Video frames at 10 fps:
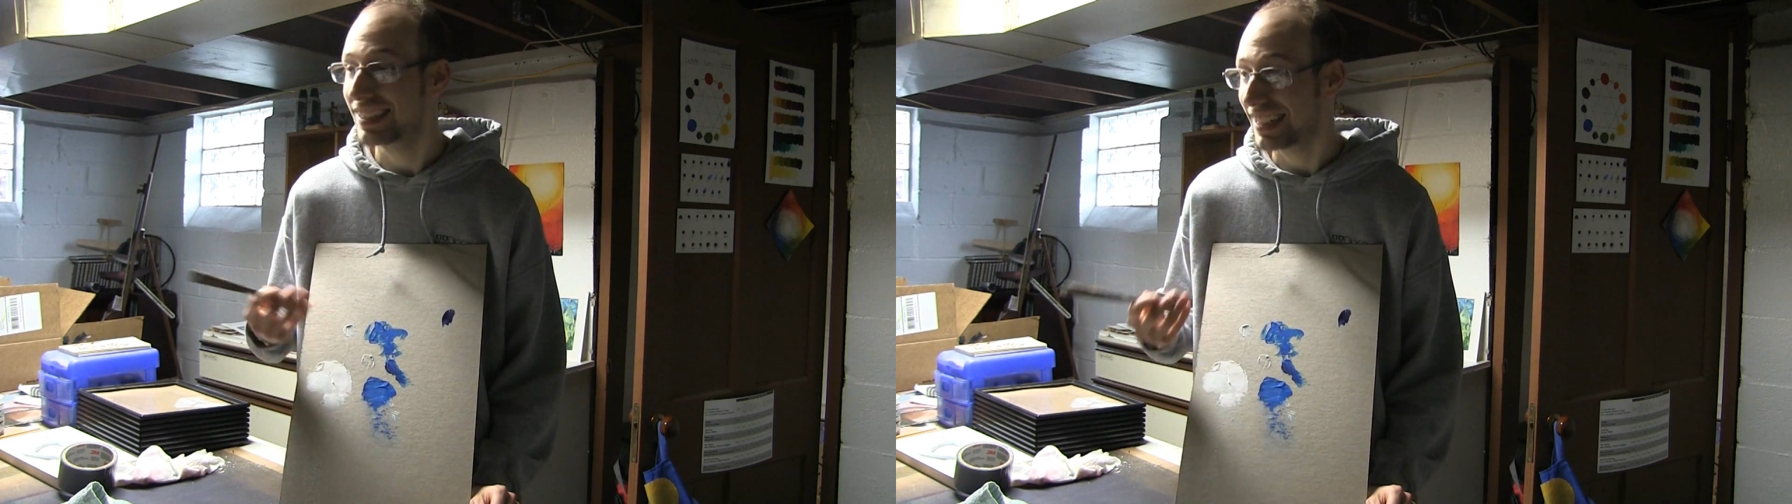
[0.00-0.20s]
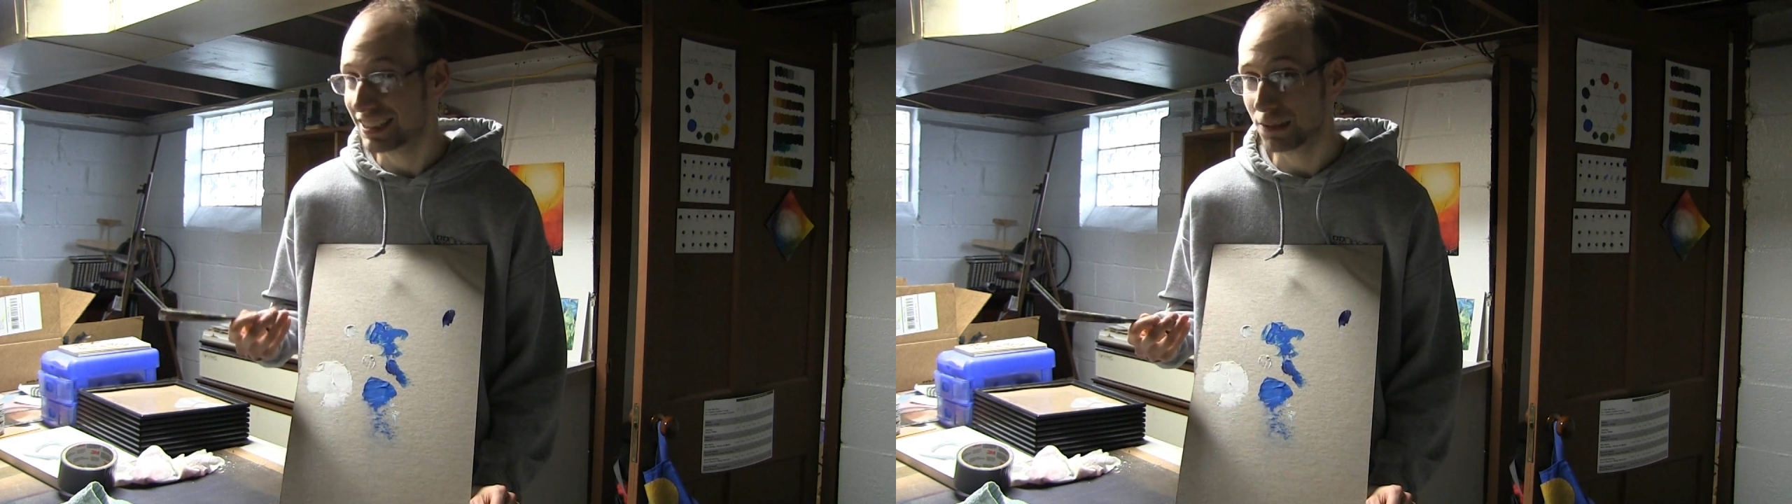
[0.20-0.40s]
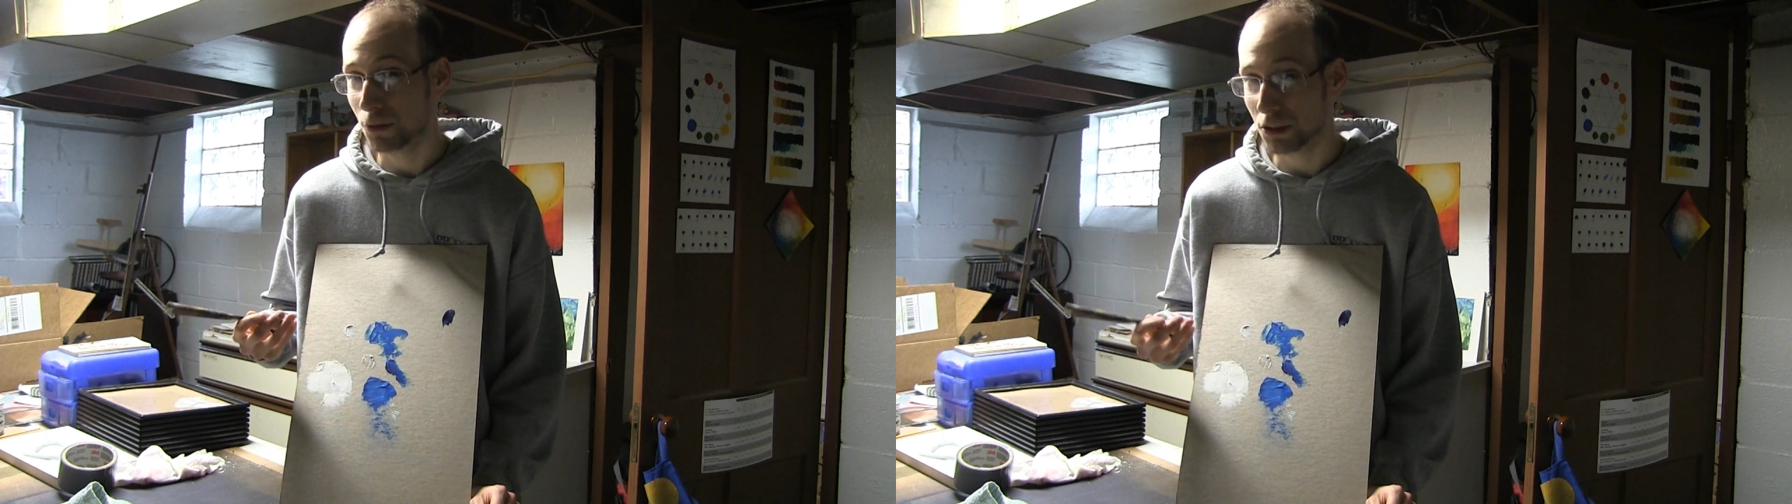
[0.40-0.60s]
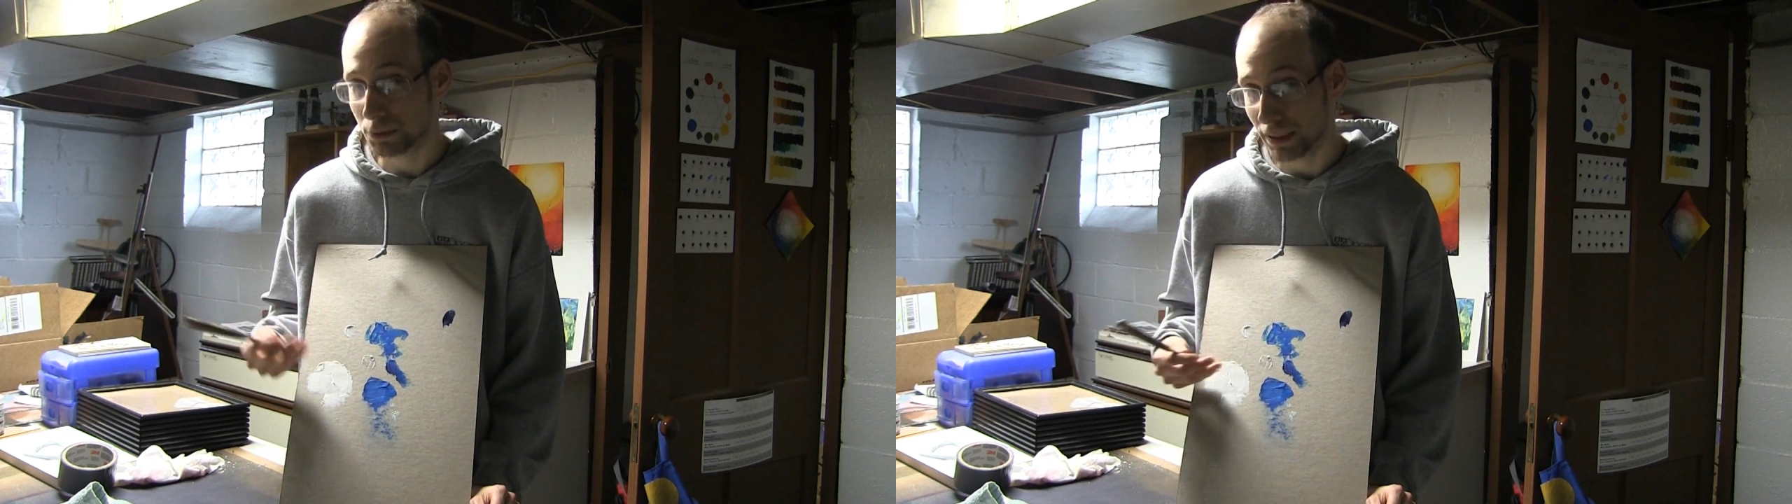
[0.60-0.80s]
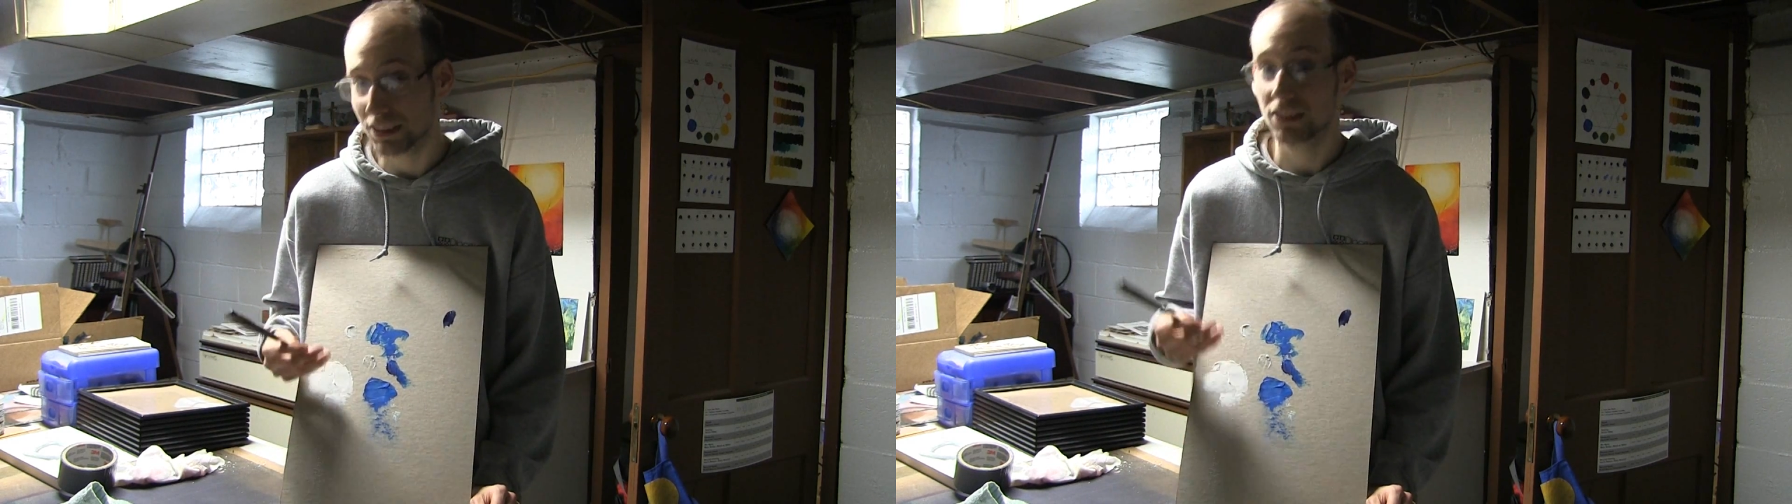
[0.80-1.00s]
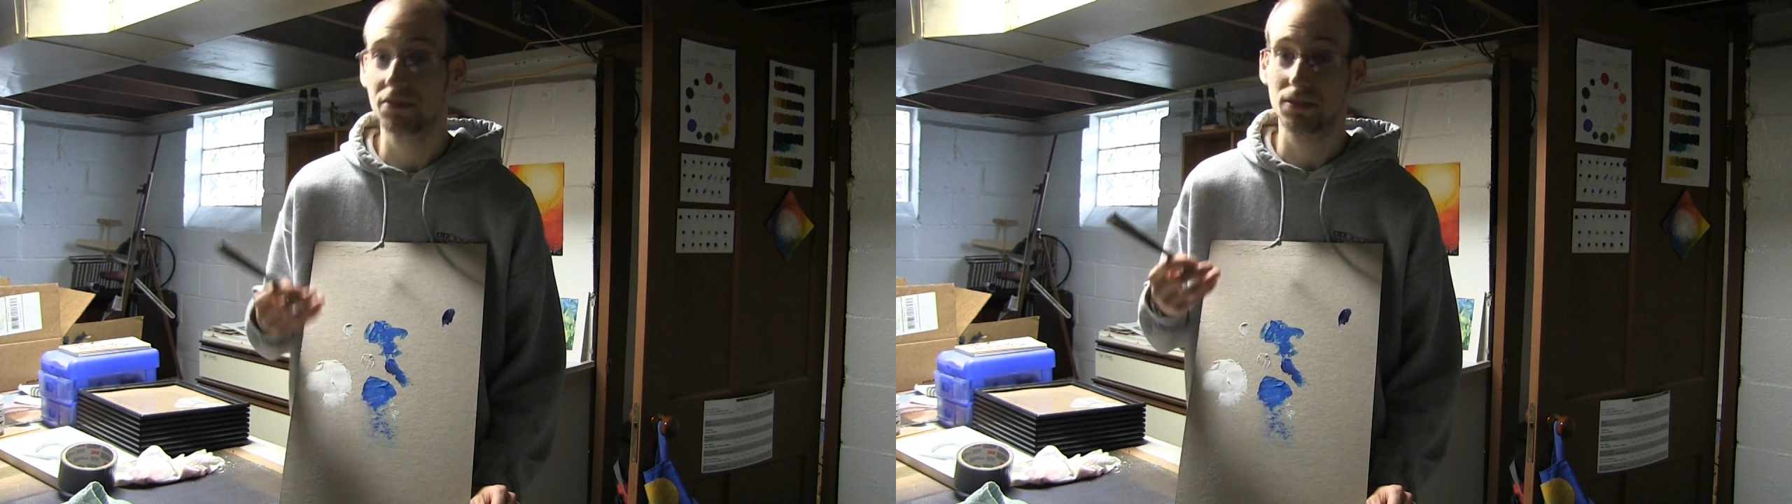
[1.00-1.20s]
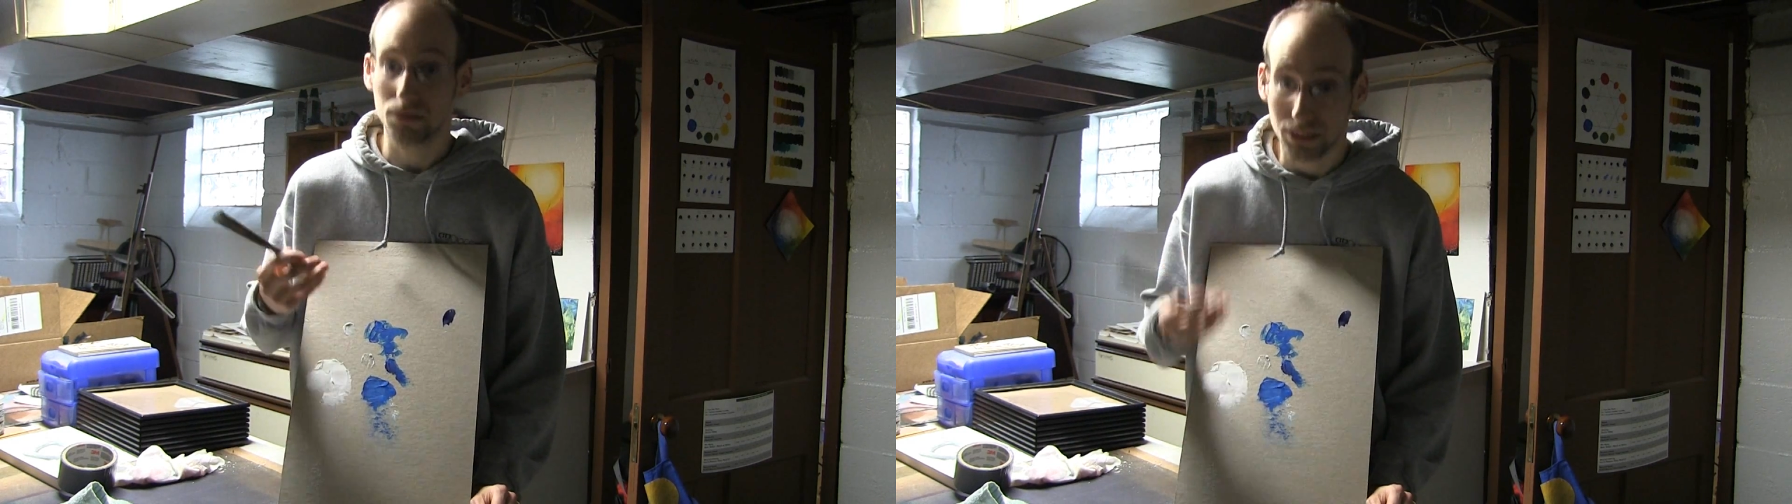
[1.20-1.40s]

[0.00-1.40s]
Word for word: Is it more expensive?